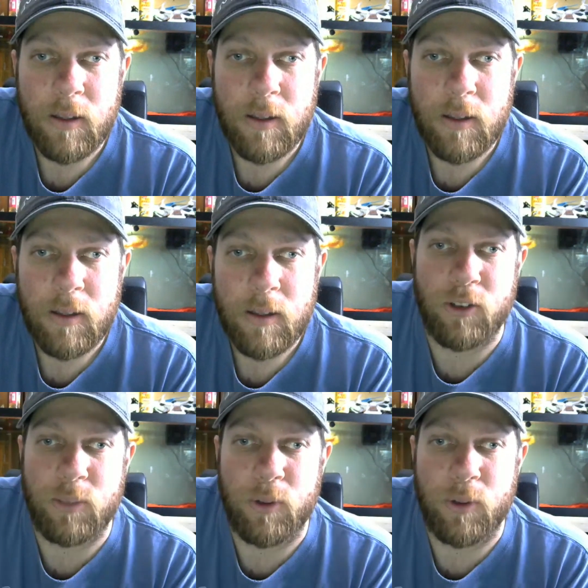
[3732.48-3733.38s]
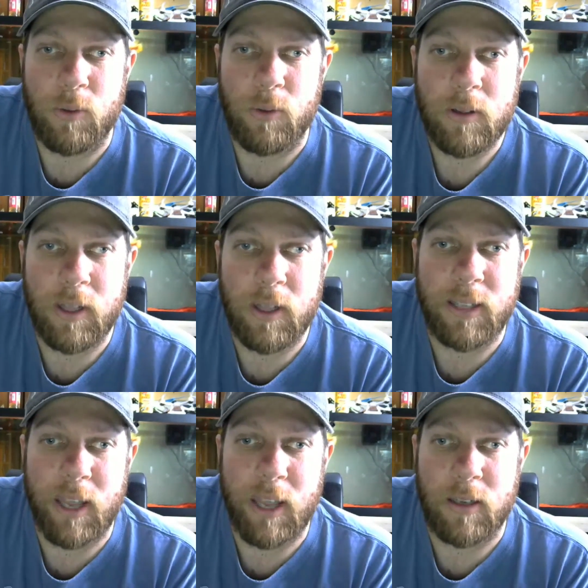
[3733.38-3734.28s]
Except for when I have an algae
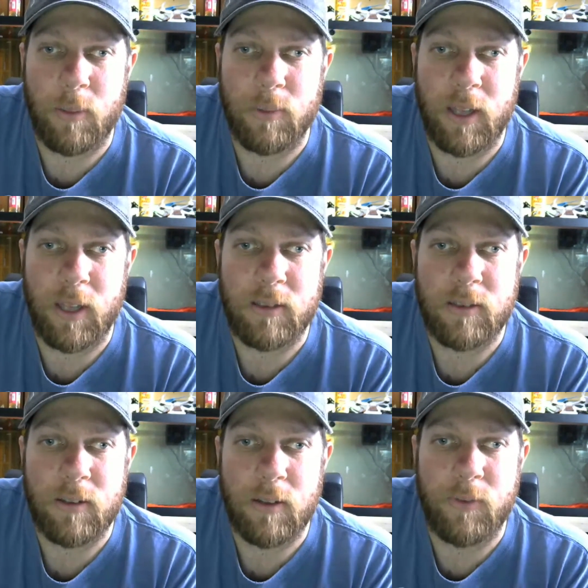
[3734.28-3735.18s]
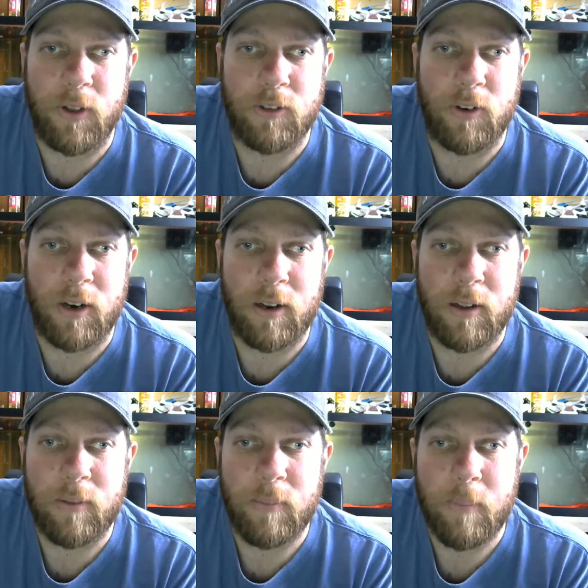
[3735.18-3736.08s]
bloom. Then it takes a couple days, the
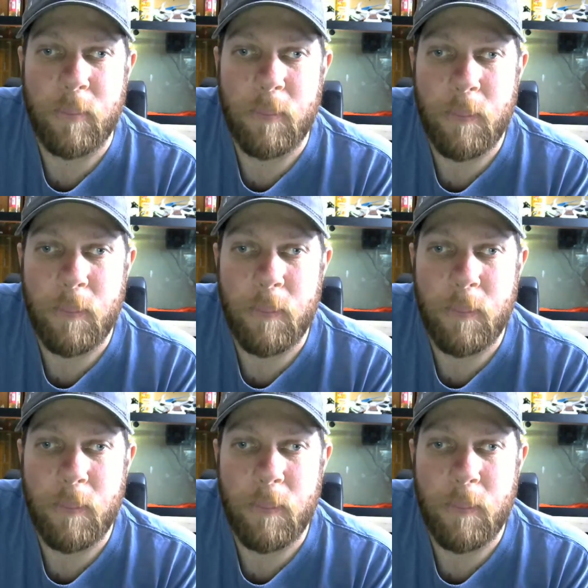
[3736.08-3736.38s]
filtering.